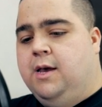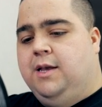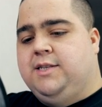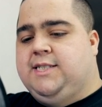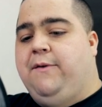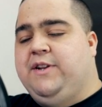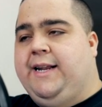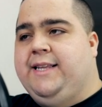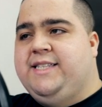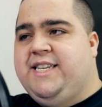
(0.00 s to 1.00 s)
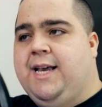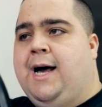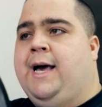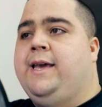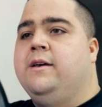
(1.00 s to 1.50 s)
780
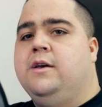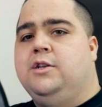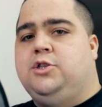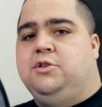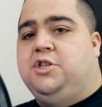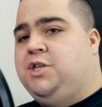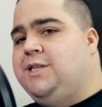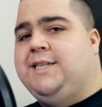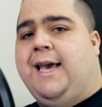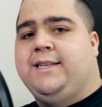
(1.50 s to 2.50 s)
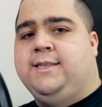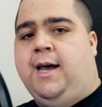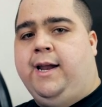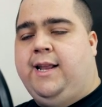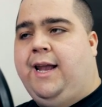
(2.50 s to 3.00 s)
Ti to the GTX
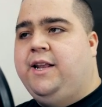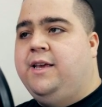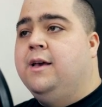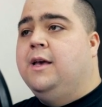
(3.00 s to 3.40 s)
980.